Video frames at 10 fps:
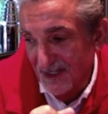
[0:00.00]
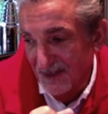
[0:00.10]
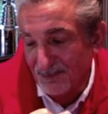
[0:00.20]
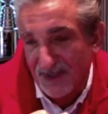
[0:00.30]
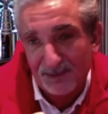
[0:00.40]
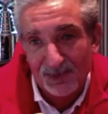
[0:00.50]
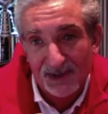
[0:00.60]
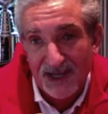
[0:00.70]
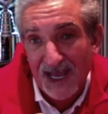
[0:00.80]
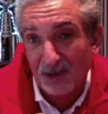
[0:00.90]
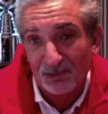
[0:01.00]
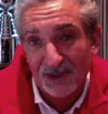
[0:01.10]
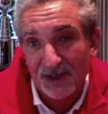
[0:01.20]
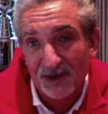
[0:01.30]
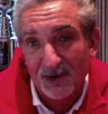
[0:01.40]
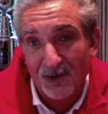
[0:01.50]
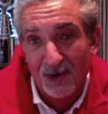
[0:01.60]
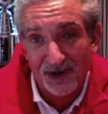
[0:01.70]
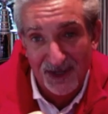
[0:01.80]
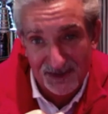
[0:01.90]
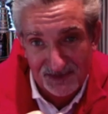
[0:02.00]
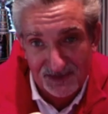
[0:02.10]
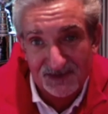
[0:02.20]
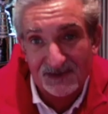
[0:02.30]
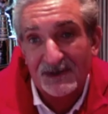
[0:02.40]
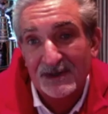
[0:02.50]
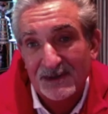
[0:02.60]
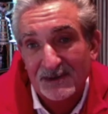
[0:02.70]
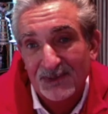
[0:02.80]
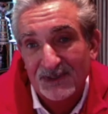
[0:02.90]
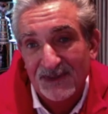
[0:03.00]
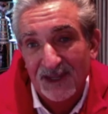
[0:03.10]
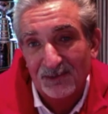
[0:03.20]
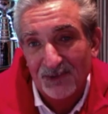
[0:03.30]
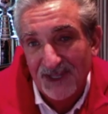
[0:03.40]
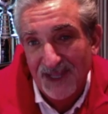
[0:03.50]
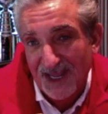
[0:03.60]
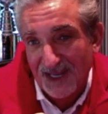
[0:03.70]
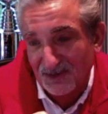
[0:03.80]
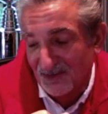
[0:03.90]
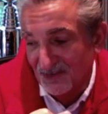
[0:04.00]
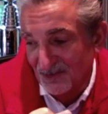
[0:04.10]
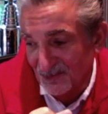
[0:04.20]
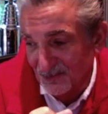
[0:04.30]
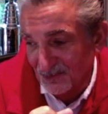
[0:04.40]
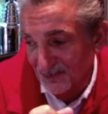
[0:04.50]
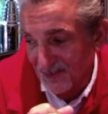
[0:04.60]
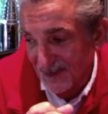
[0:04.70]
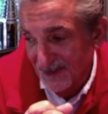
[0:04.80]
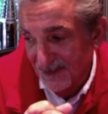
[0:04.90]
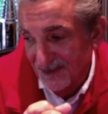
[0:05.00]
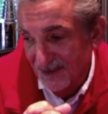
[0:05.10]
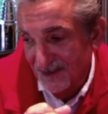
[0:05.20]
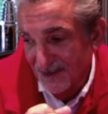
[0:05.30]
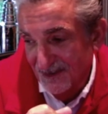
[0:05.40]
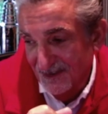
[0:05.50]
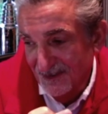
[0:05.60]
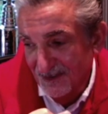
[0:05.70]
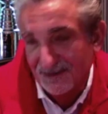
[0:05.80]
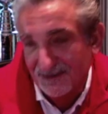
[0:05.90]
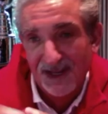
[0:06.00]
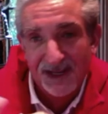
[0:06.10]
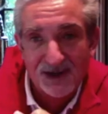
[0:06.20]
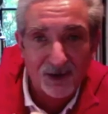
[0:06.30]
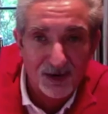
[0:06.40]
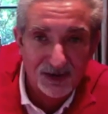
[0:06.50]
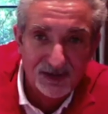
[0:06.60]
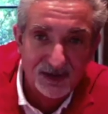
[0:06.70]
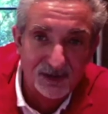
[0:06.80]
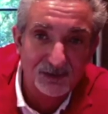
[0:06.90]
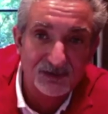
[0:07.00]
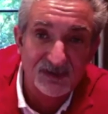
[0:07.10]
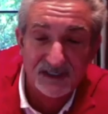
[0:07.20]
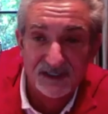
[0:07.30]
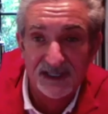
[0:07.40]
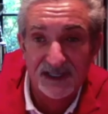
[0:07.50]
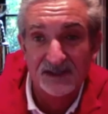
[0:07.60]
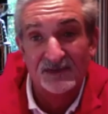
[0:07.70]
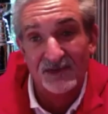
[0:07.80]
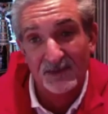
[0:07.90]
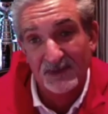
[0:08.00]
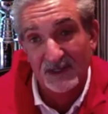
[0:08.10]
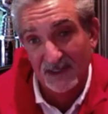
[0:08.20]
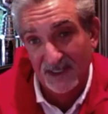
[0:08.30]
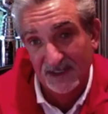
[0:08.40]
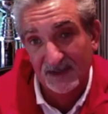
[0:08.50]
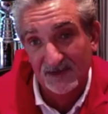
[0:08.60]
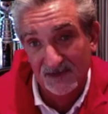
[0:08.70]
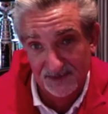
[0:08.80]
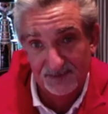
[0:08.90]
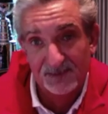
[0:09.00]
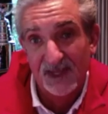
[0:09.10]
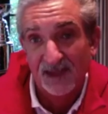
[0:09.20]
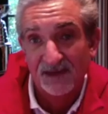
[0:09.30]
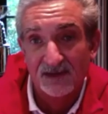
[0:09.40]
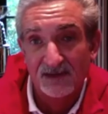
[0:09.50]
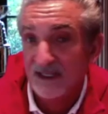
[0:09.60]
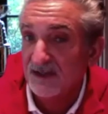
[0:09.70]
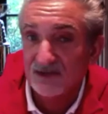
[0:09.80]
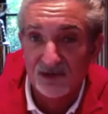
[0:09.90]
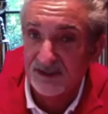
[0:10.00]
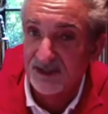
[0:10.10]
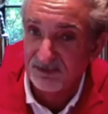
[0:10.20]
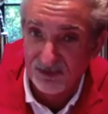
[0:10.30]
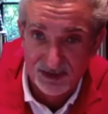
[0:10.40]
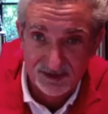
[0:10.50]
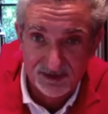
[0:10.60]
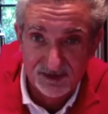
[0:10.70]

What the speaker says: people counting on us, but then we had to take our cues and leads from the leagues, and the leagues are different.